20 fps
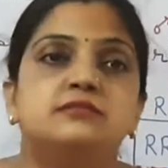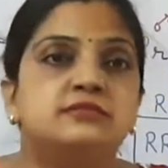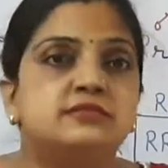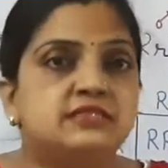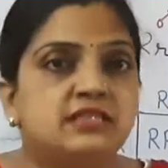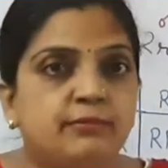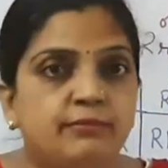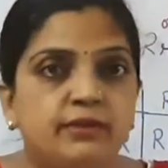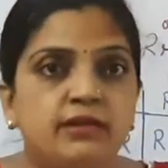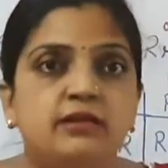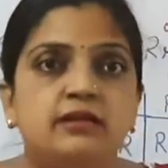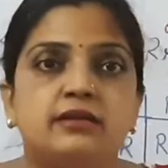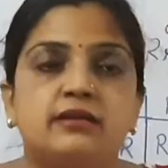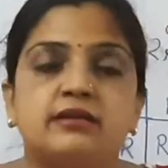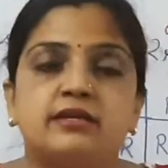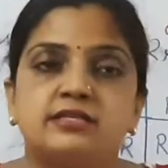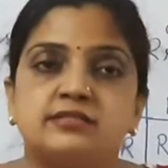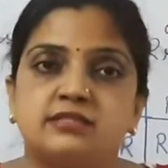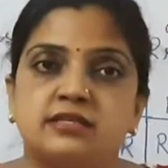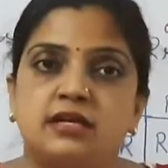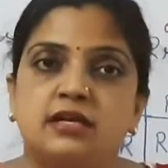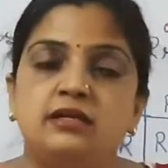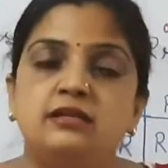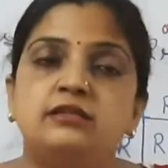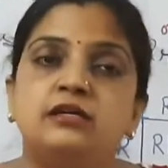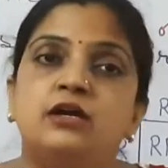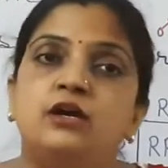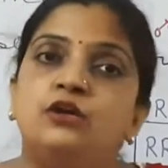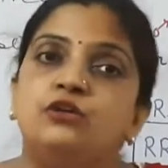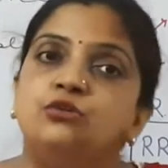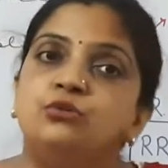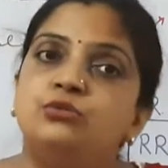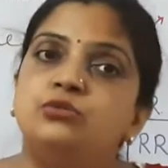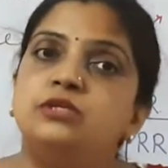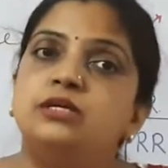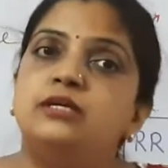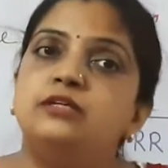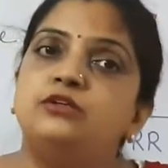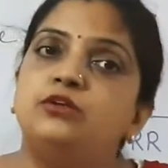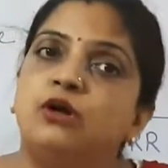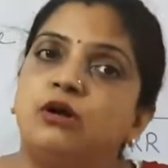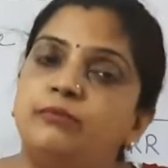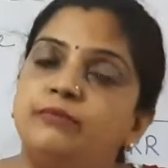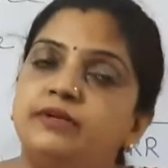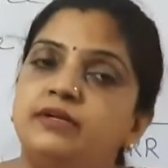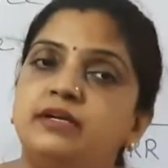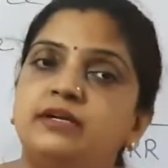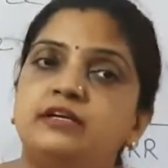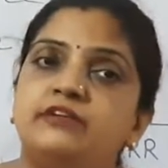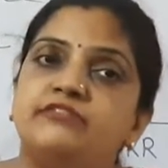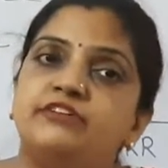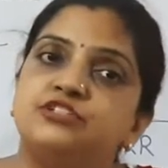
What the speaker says: similar result to the dominant